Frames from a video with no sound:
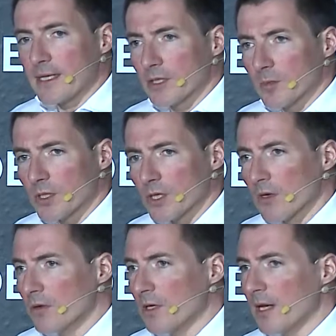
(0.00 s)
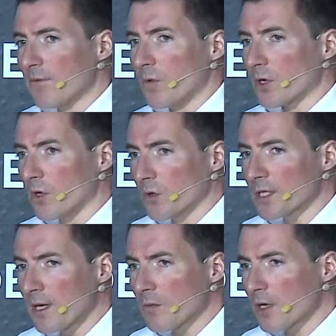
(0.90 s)
it's up to you. If you're on Corda
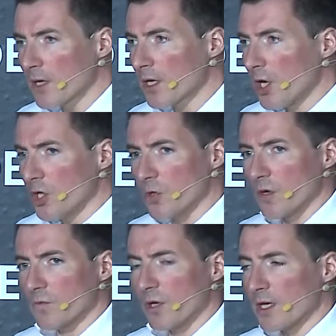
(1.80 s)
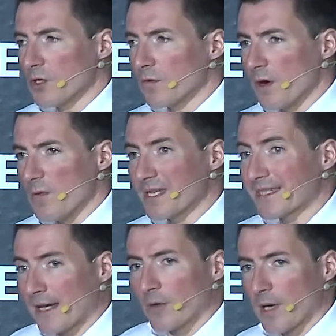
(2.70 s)
network, you can run in your own
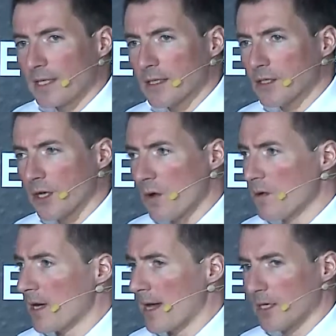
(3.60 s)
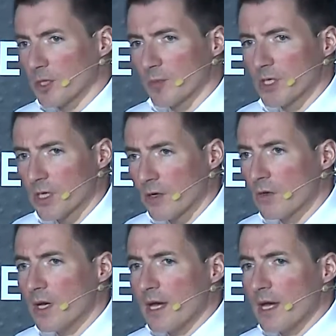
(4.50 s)
segregated zone, and it's up to you.